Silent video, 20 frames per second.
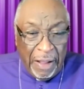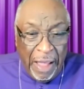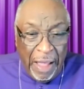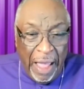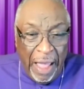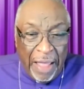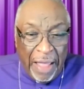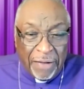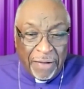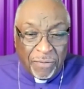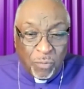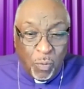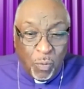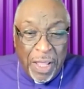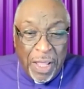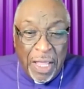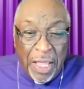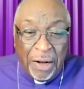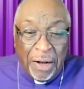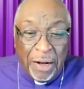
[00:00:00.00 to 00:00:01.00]
God's
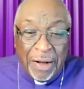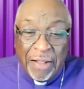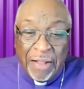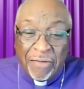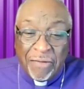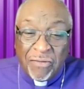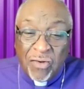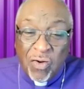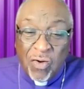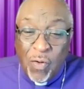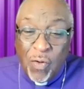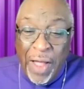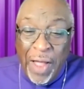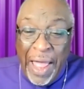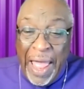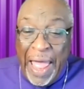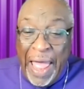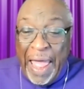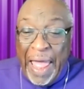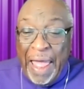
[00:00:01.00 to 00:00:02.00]
will is too
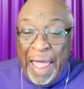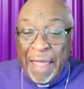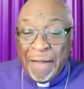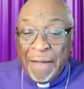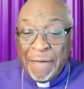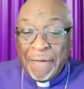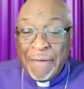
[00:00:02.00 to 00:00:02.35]
high